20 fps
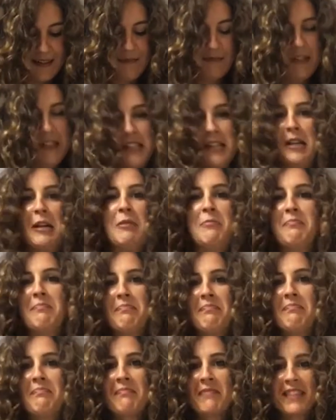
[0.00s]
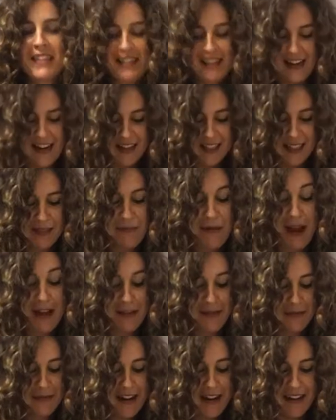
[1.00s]
Just kind of smash
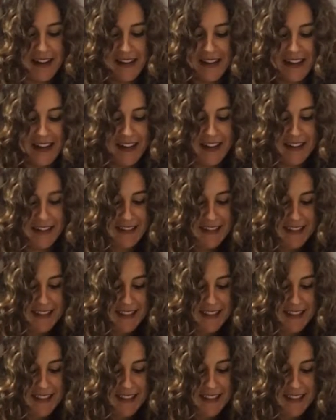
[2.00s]
them down in there.